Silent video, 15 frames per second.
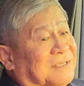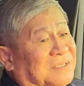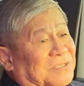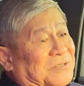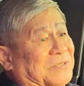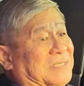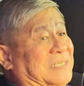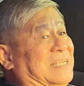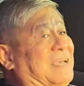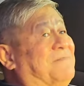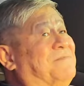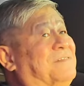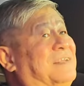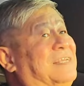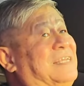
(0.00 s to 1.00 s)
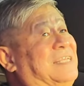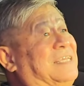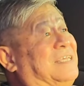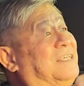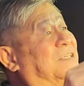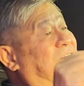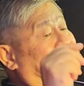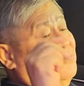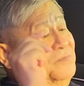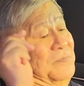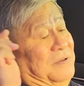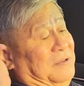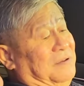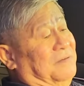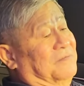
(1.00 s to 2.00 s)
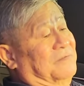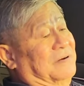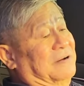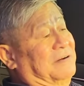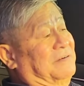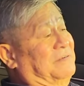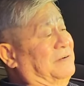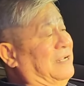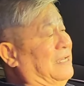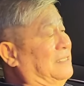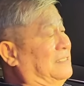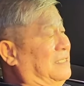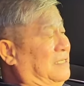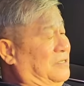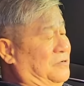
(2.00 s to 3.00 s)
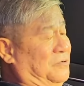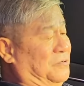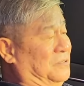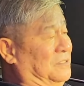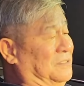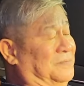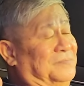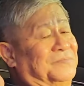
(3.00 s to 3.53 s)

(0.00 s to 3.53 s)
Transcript: So definitely you'll be very nice and cool.